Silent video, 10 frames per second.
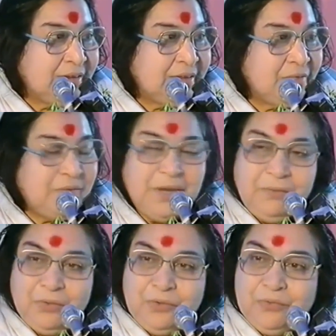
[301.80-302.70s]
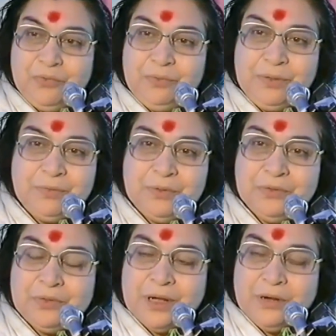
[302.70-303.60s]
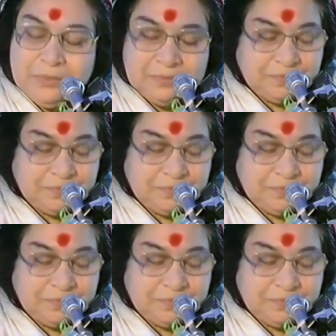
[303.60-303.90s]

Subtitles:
They are very beautiful people, no doubt.